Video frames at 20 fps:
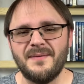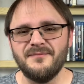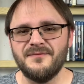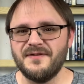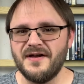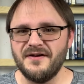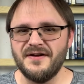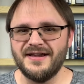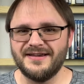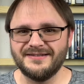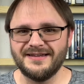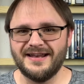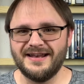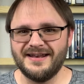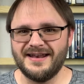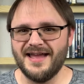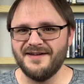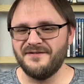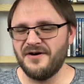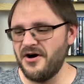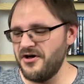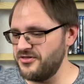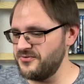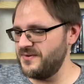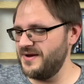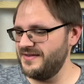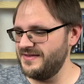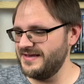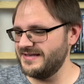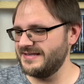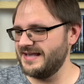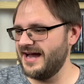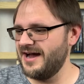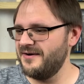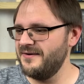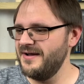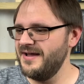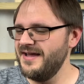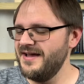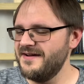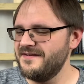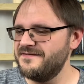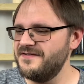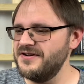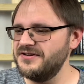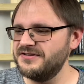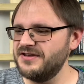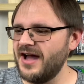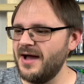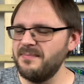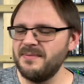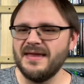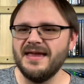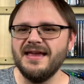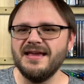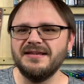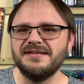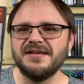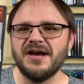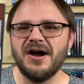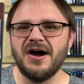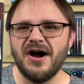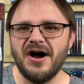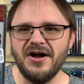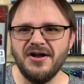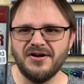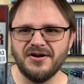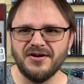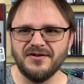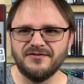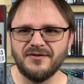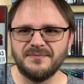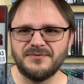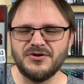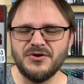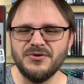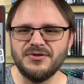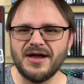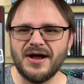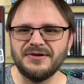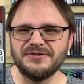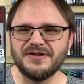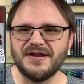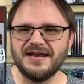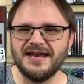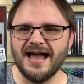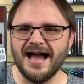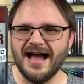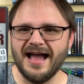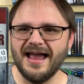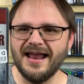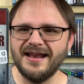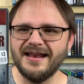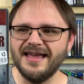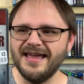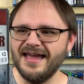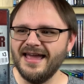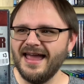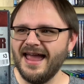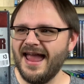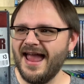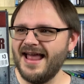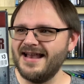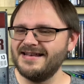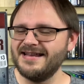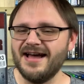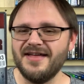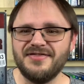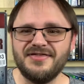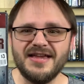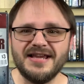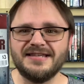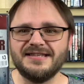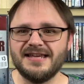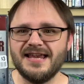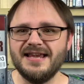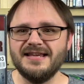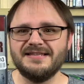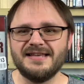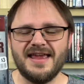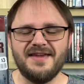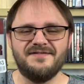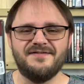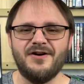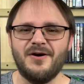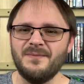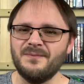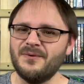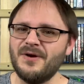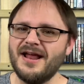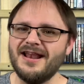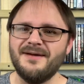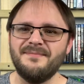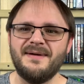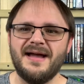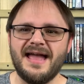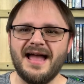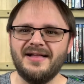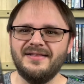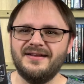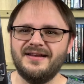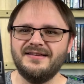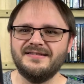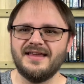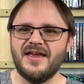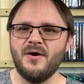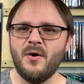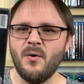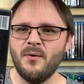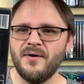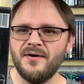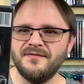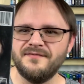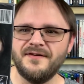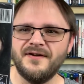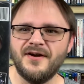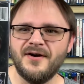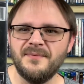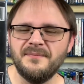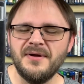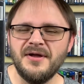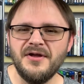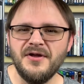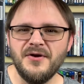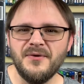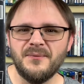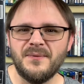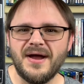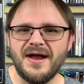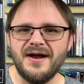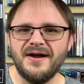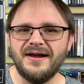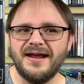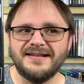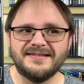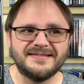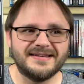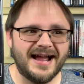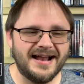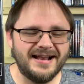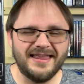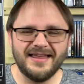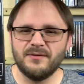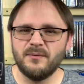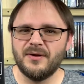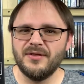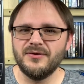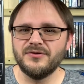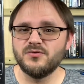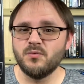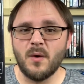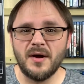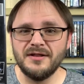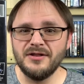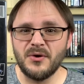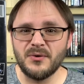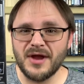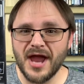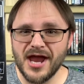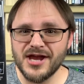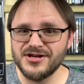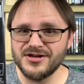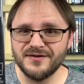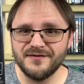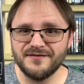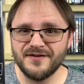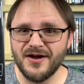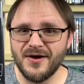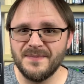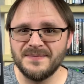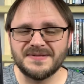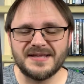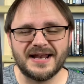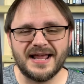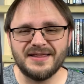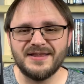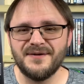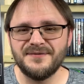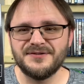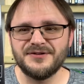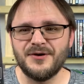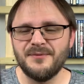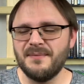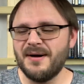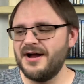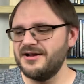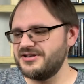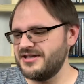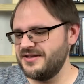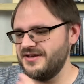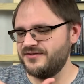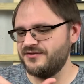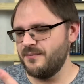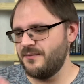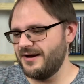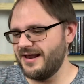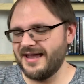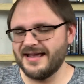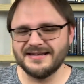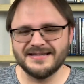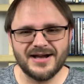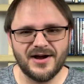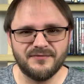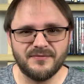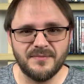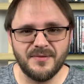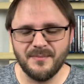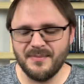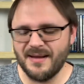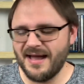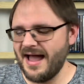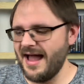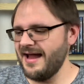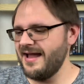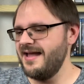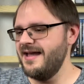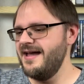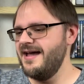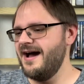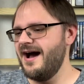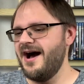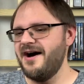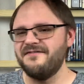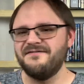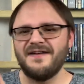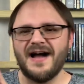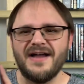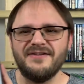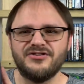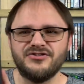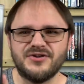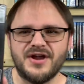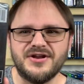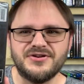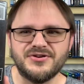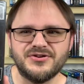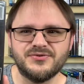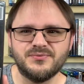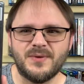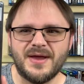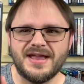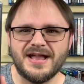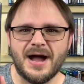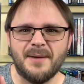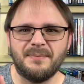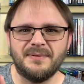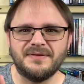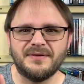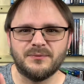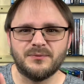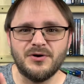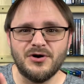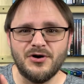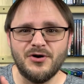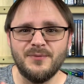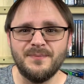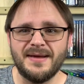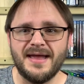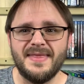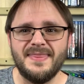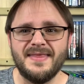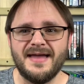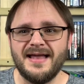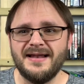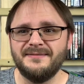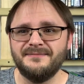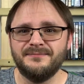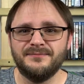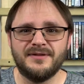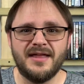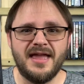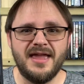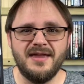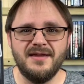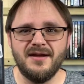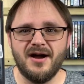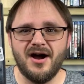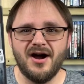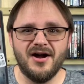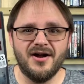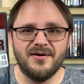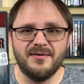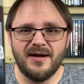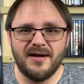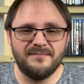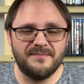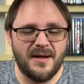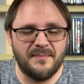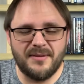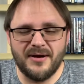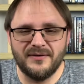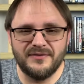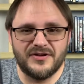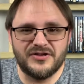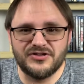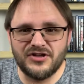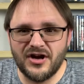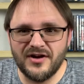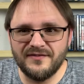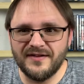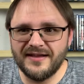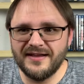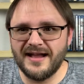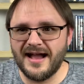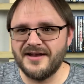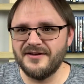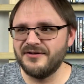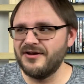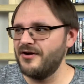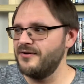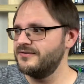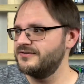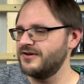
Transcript: I'm very excited to have all three of these now. First up is Hunger from 2009, and this is a film right up my alley. It is a horror film where it's kind of like one of those one-location films that I love so much, at least from what I can tell from the back. Five strangers wake up in the room, and then they are apparently starving. I don't know,